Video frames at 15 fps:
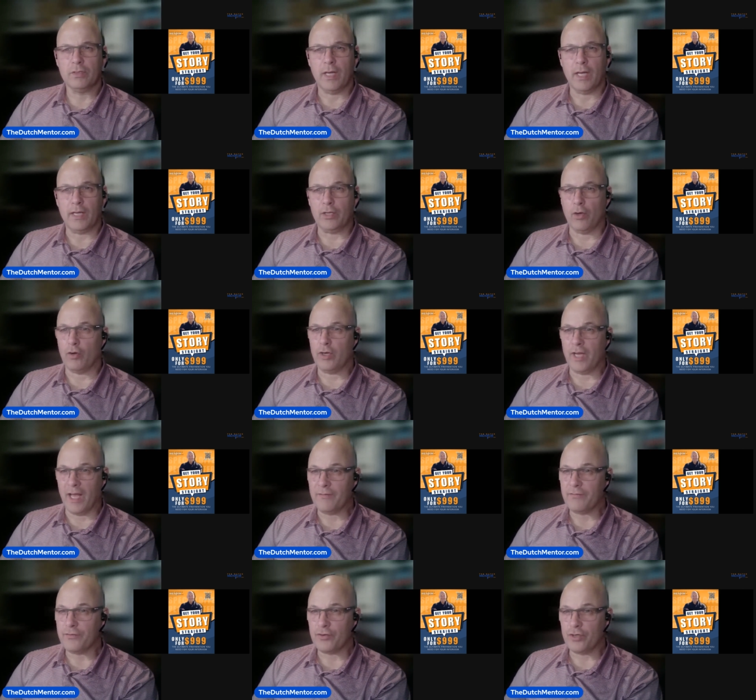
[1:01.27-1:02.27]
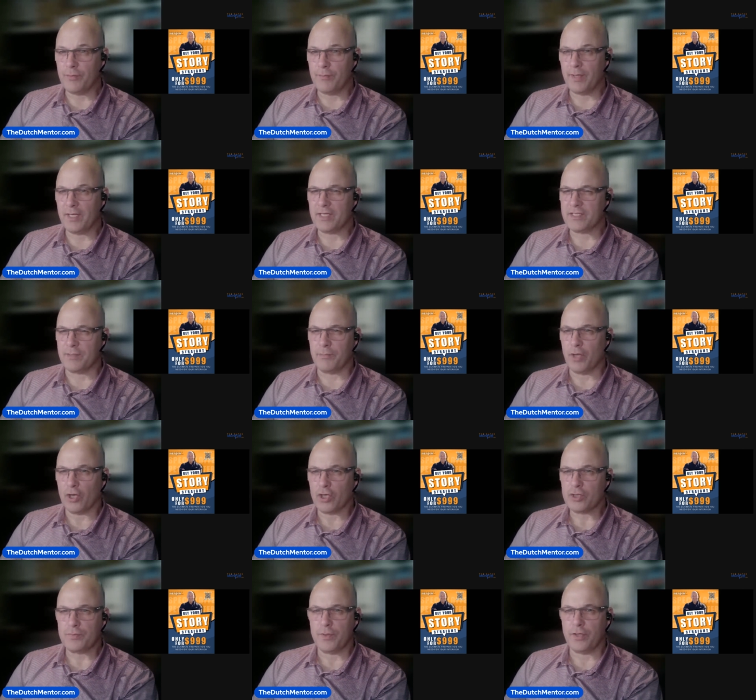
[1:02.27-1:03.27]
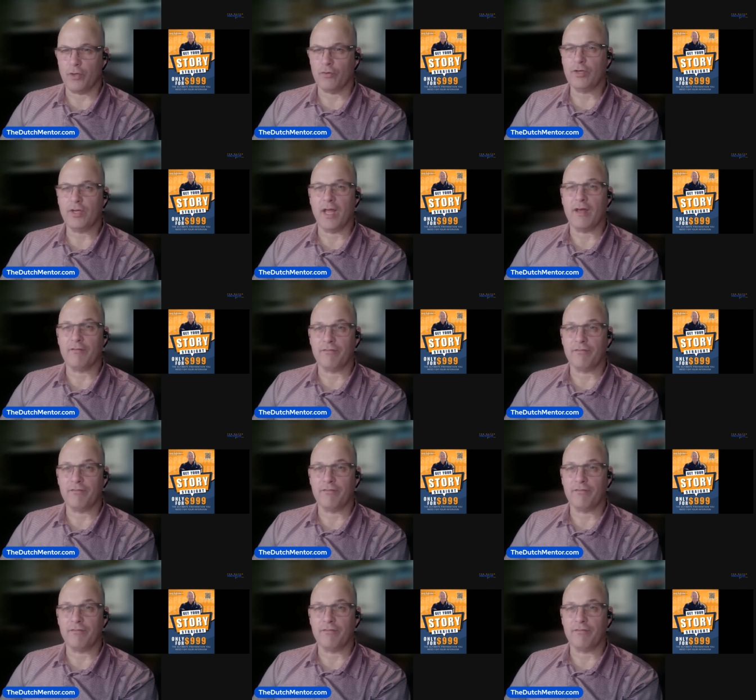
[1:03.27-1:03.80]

and you only have 30 minutes and be honest with you only have